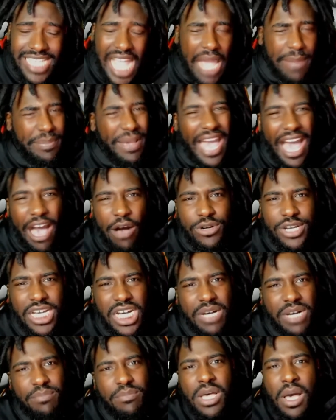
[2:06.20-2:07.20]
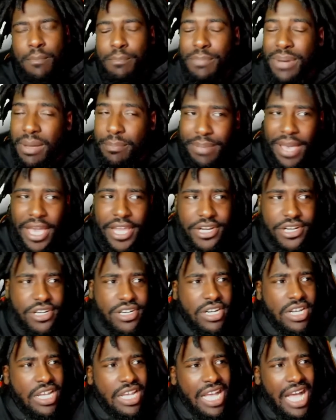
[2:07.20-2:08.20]
type of outcome, but
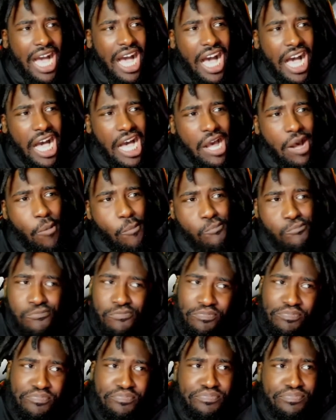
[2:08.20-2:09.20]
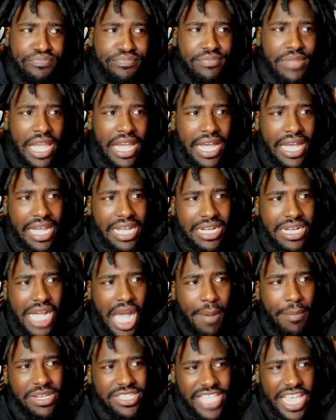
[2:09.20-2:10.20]
better. I'm
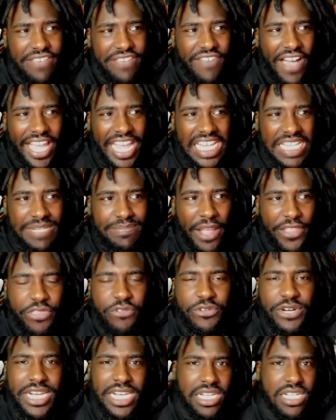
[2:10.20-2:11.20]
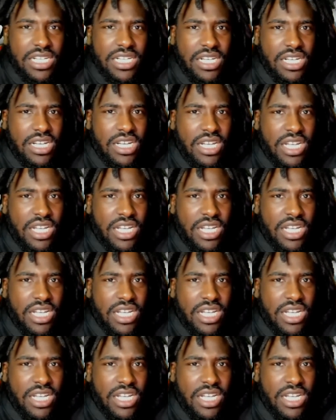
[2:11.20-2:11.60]
going to say Vikings by 3.